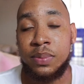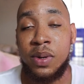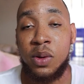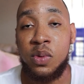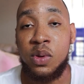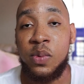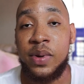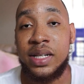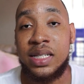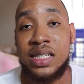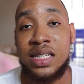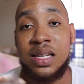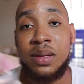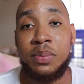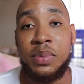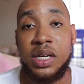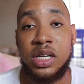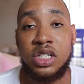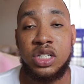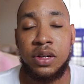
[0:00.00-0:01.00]
but we went to the
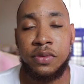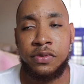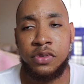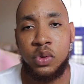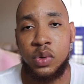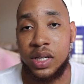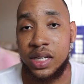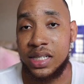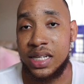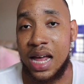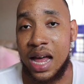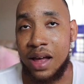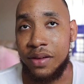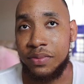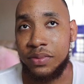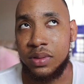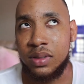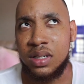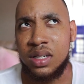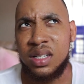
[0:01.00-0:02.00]
beach a few days
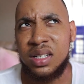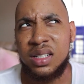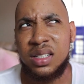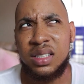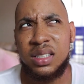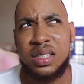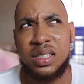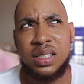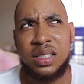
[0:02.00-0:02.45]
after,